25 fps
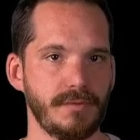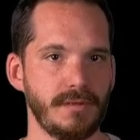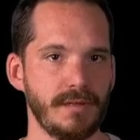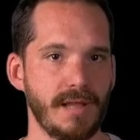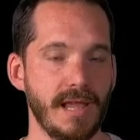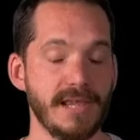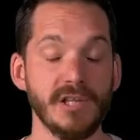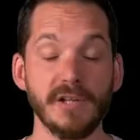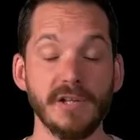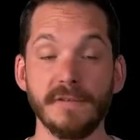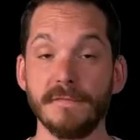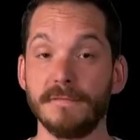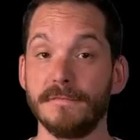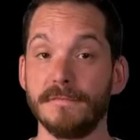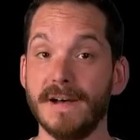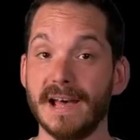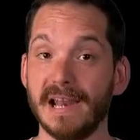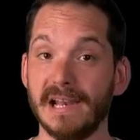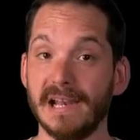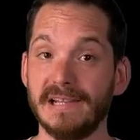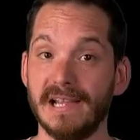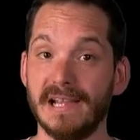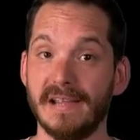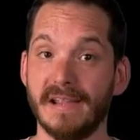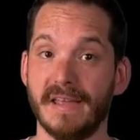And you're going to
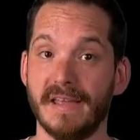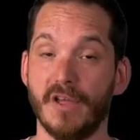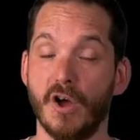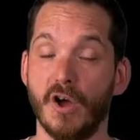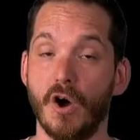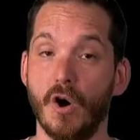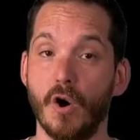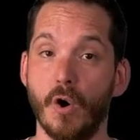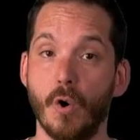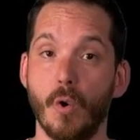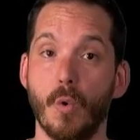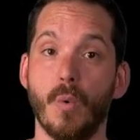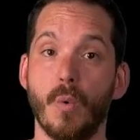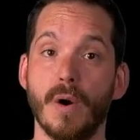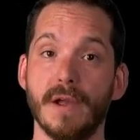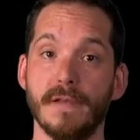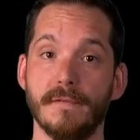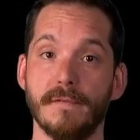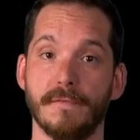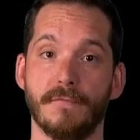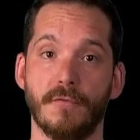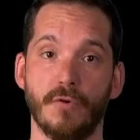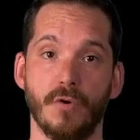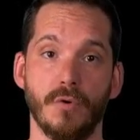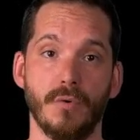validate that the whole way
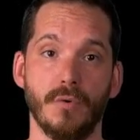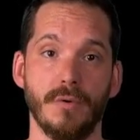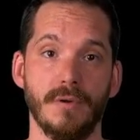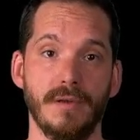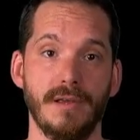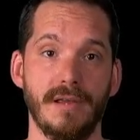through.